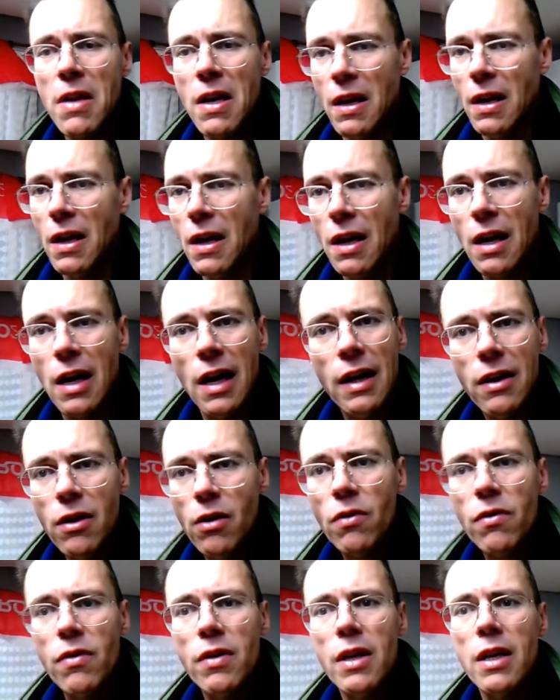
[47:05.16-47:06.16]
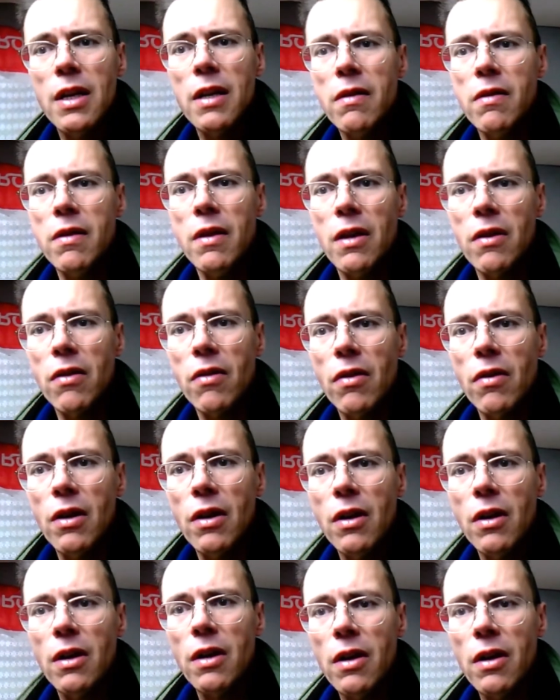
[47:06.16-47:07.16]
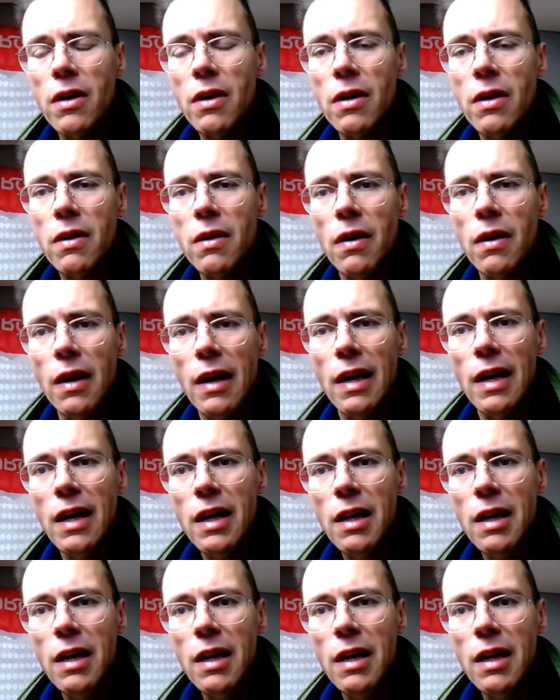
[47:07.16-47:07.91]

and I don't think that uh,